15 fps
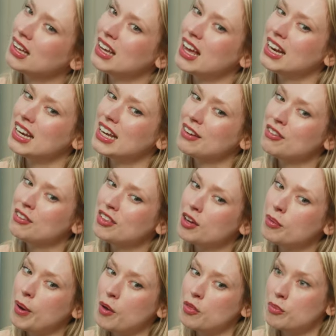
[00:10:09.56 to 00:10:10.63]
and like if you think
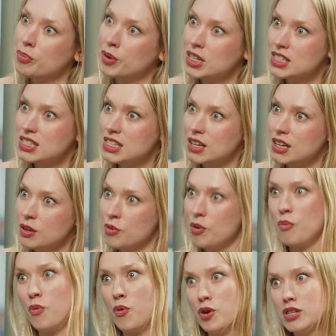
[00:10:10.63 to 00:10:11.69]
about the brits uh,
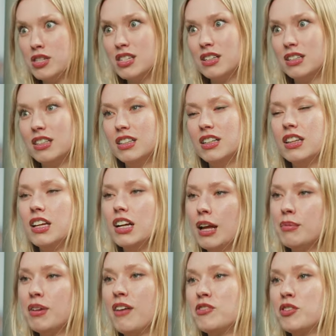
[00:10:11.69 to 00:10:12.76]
awards yeah. they're
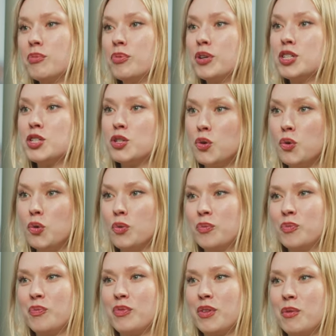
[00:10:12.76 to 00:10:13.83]
named after the brit school
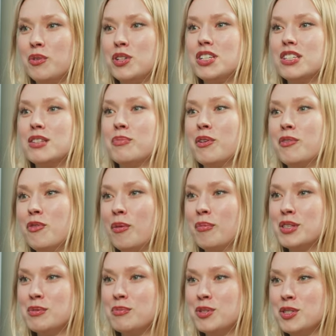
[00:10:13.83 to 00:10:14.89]
which is a
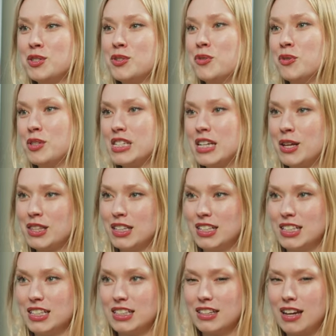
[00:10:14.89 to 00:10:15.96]
performance and music school in south
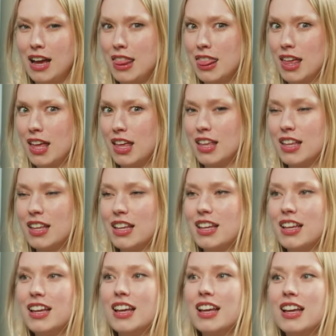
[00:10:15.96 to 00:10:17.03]
london oh, i no think way.
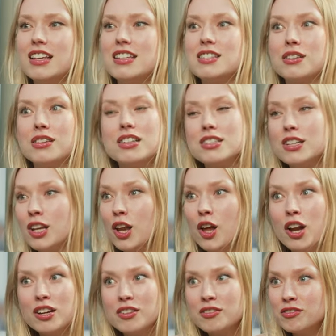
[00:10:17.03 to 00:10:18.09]
okay so there's a
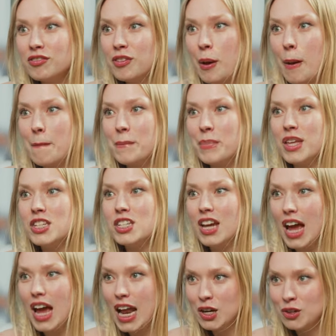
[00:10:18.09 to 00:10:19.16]
lot of
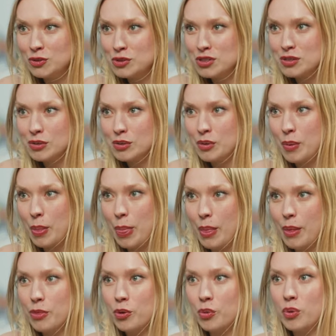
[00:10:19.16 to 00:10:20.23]
channels
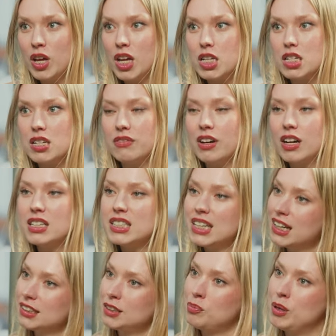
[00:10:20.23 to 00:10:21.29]
through which very
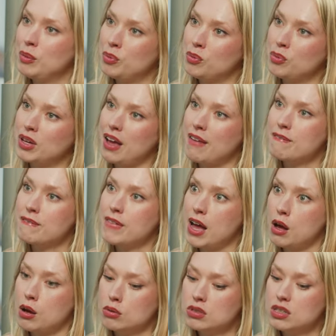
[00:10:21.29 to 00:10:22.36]
talented people get
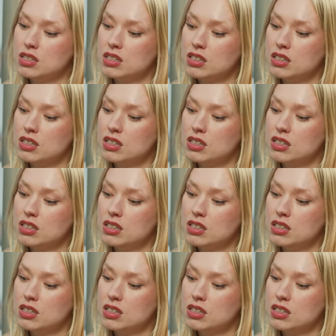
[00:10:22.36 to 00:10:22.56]
found